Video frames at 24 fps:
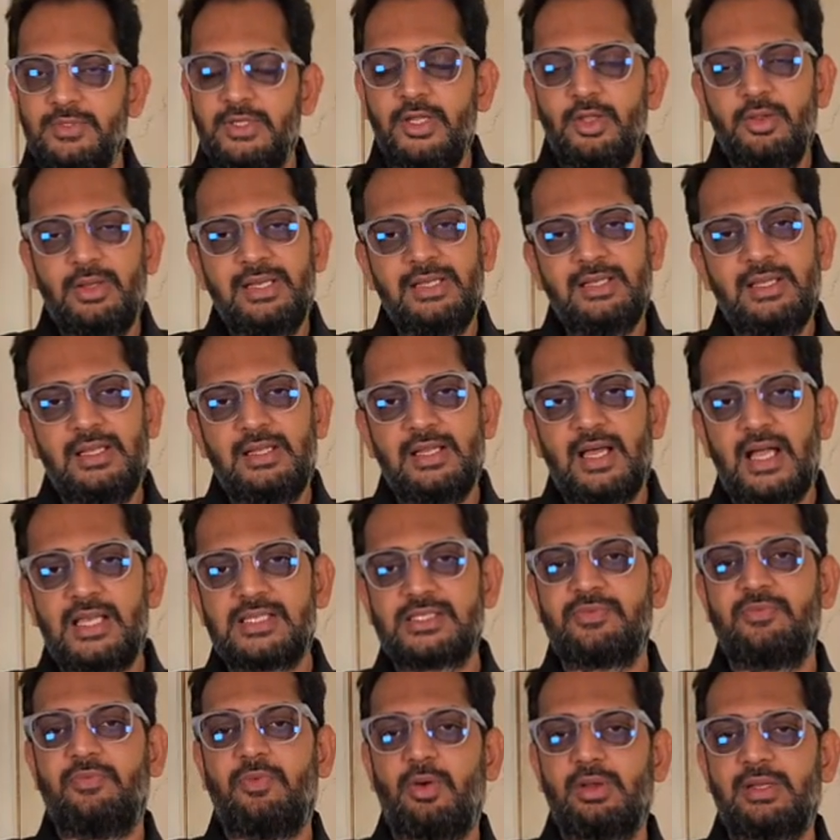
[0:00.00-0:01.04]
During the
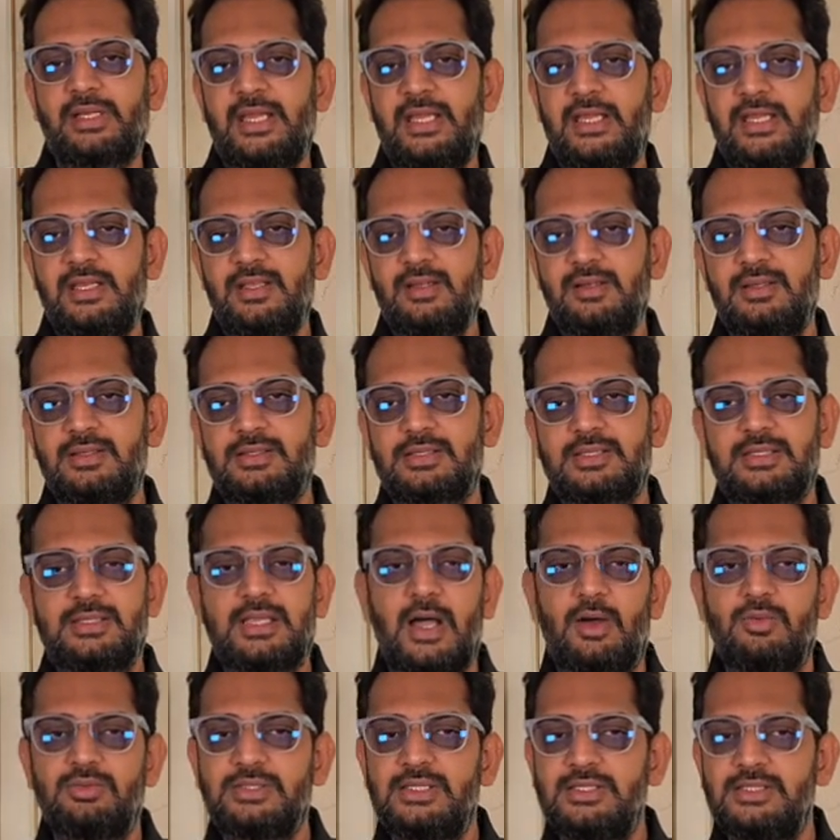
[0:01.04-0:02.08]
last 40 years,
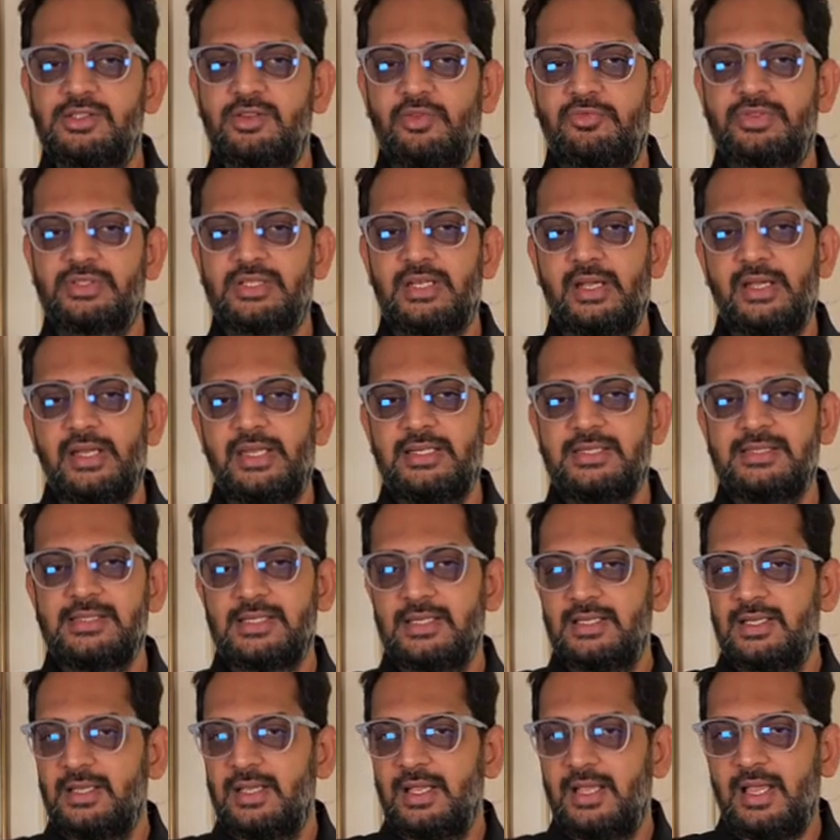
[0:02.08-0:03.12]
thousands of studies
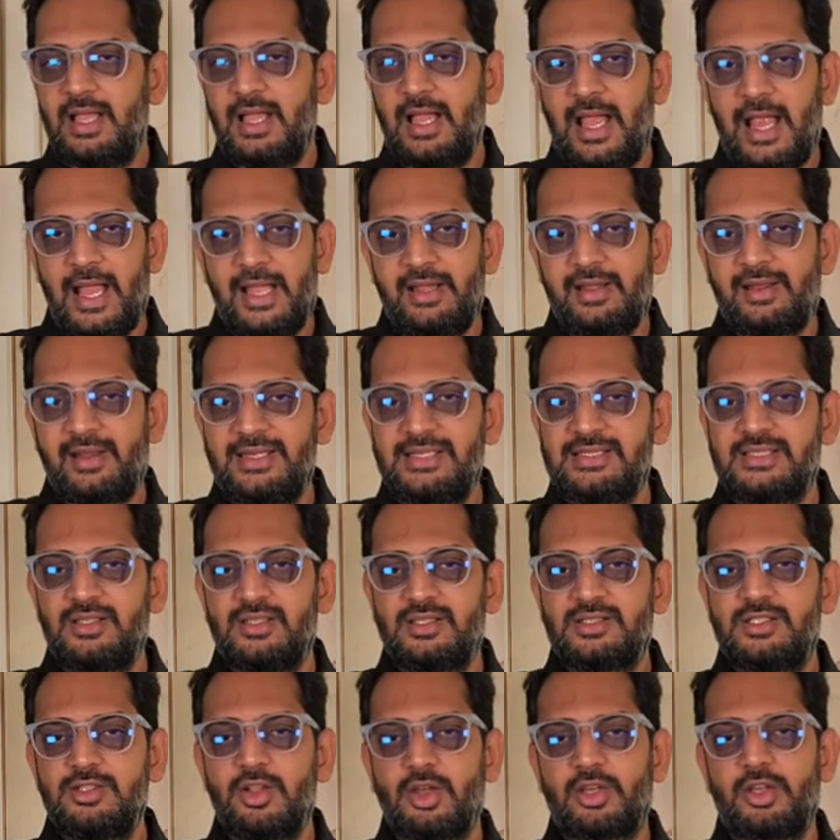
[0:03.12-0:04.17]
and
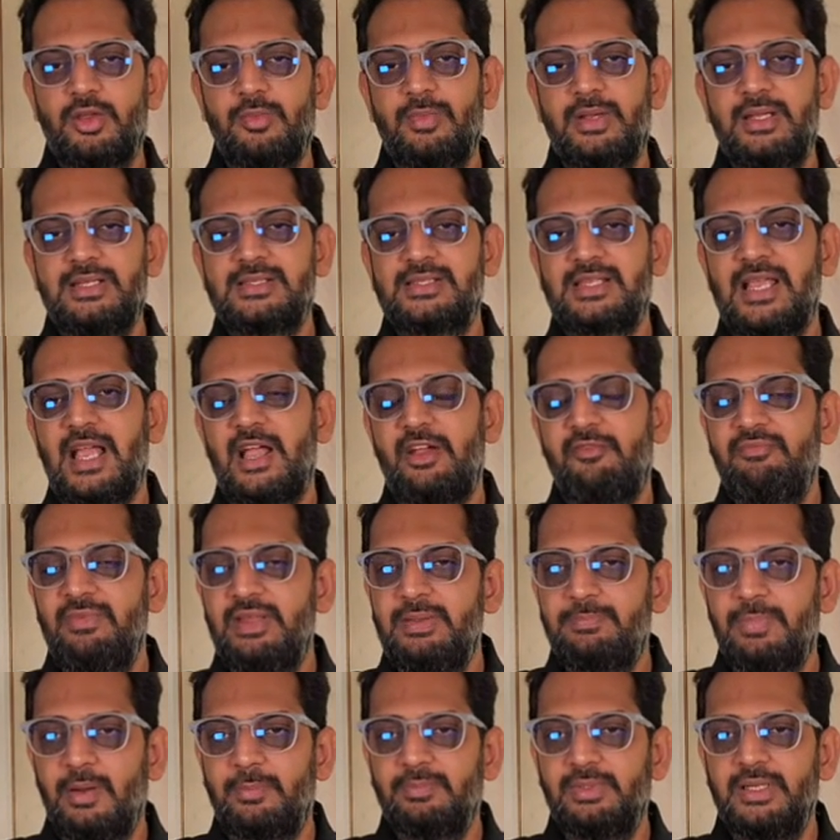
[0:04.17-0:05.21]
research documents have
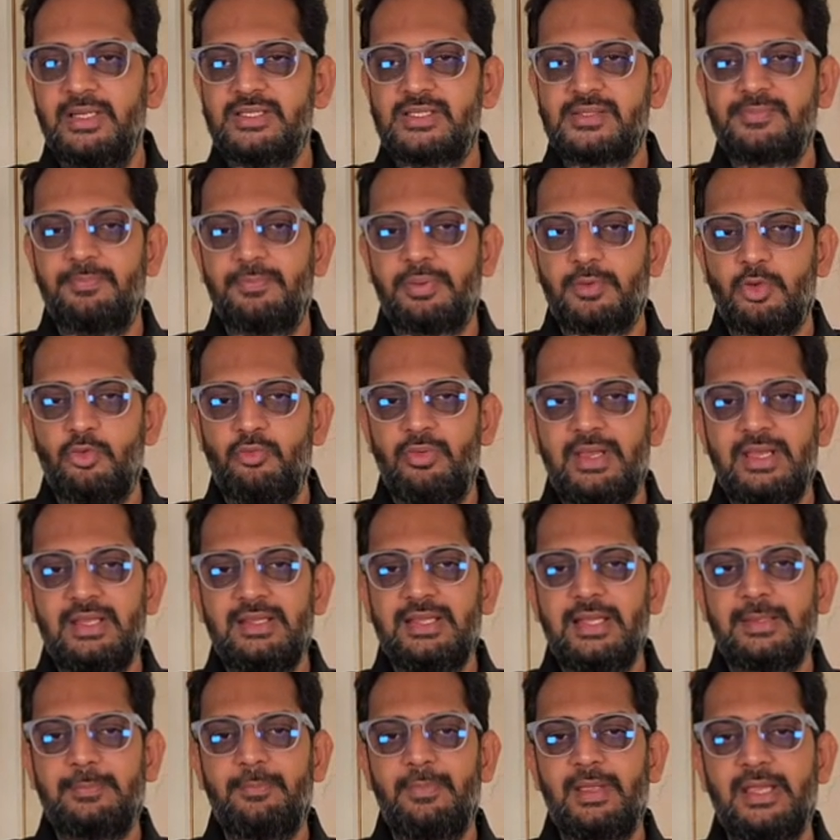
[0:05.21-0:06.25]
been published proving
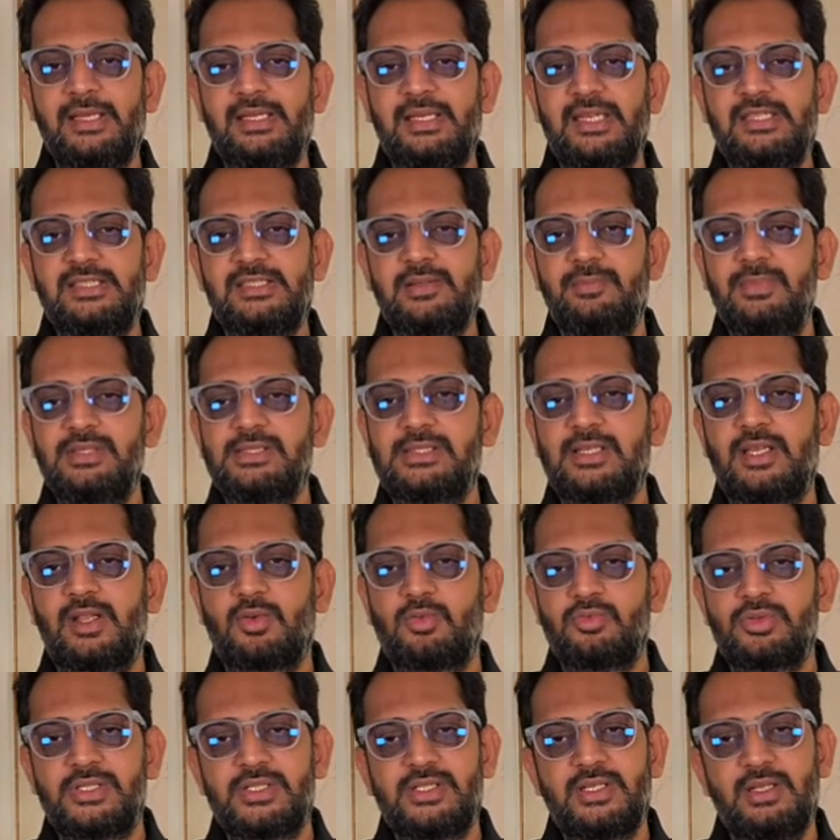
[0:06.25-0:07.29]
that magnesium is
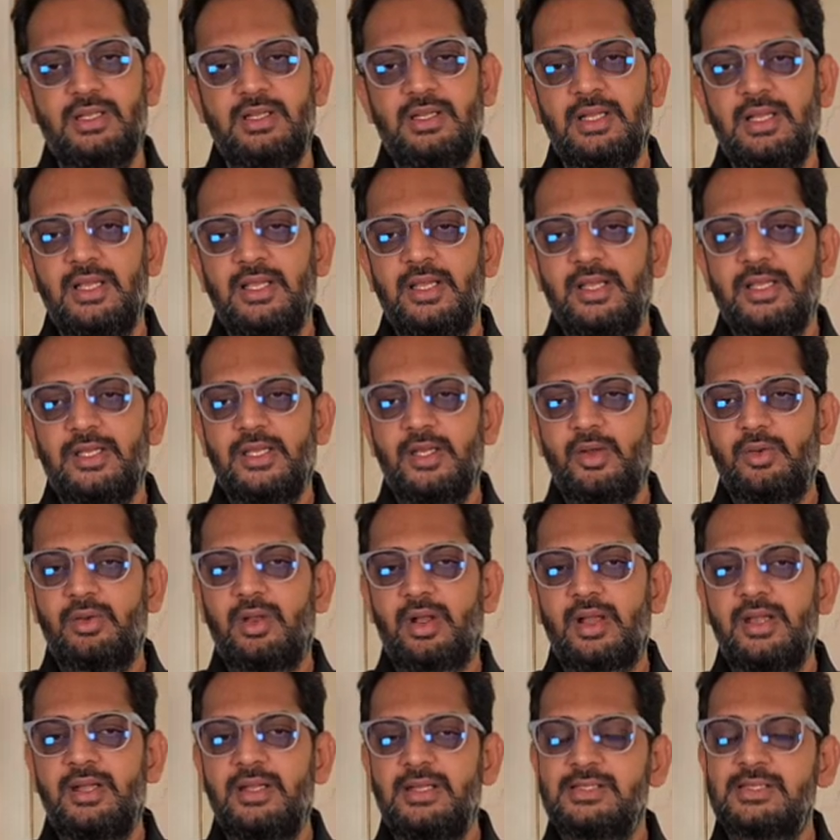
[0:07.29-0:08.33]
crucial
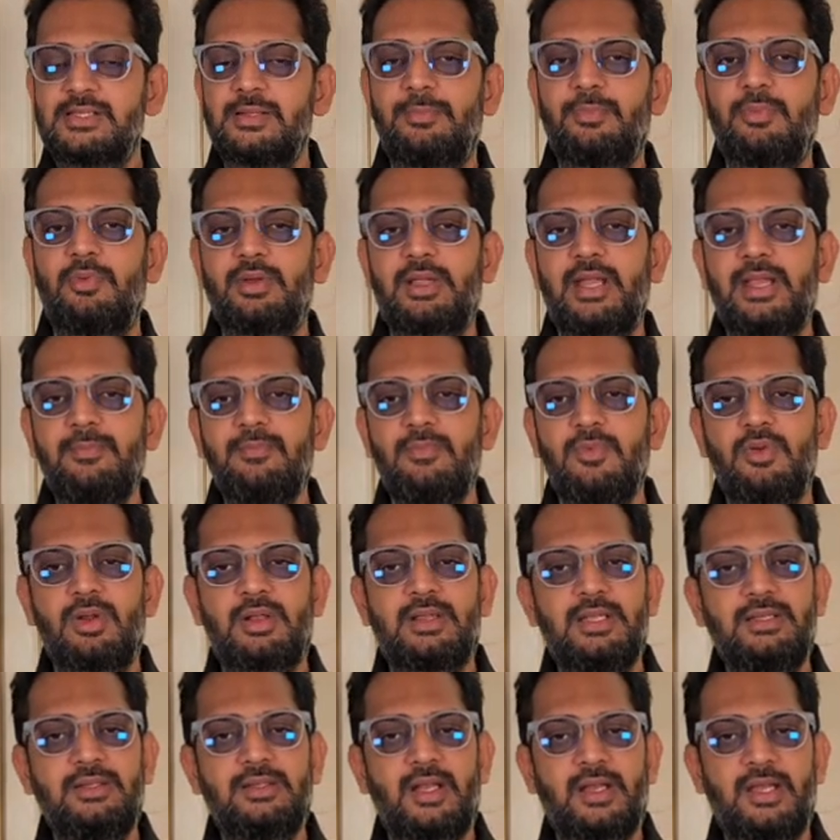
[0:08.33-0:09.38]
nutrient supporting more
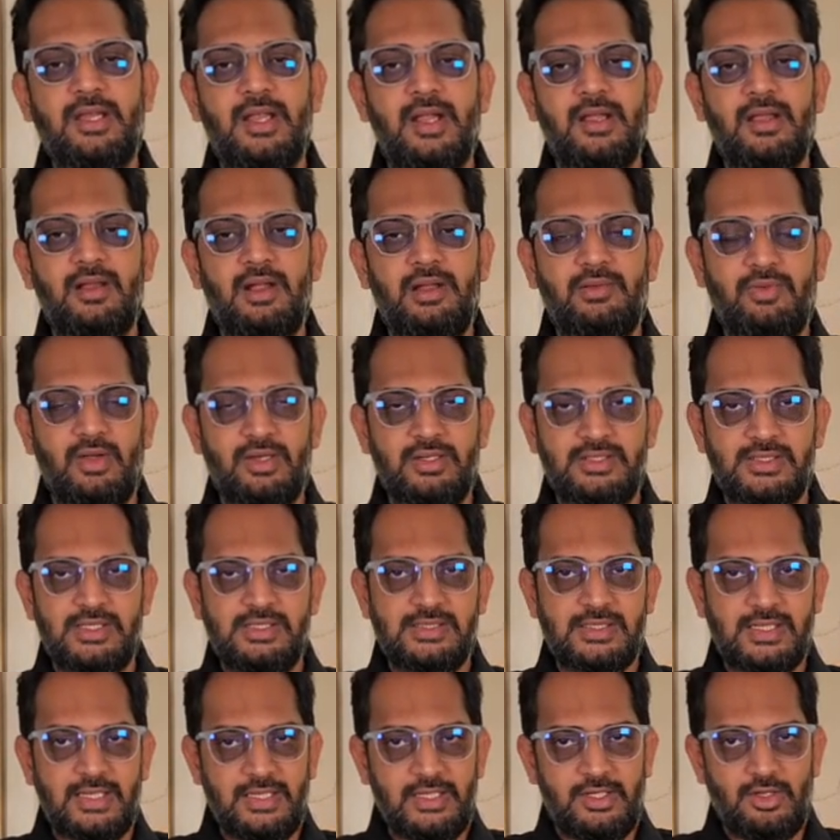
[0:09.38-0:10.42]
than 300
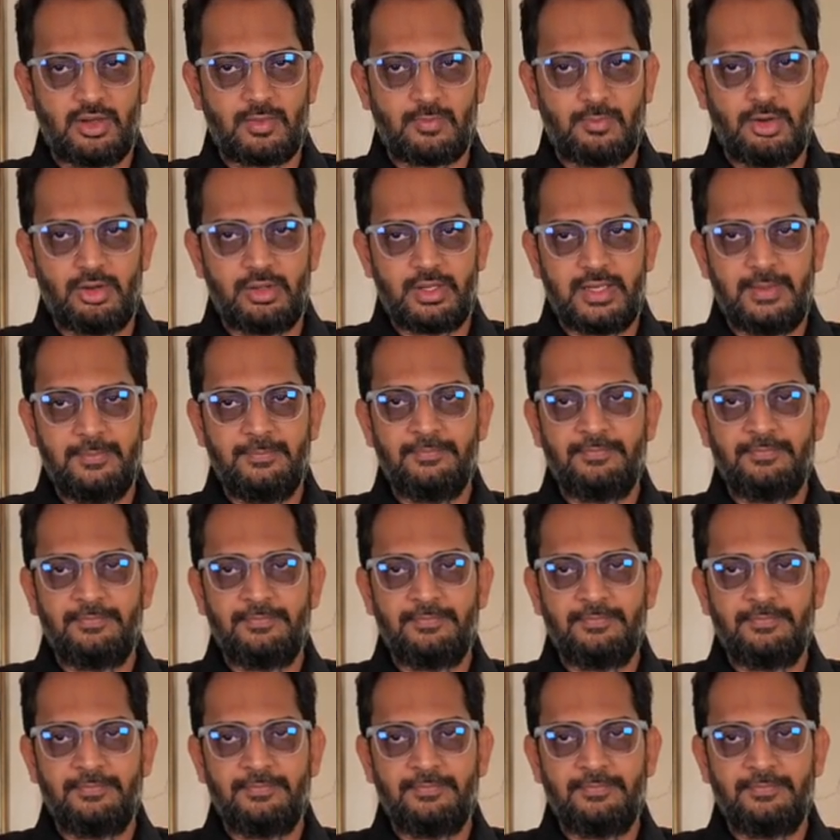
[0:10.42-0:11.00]
functions in your body.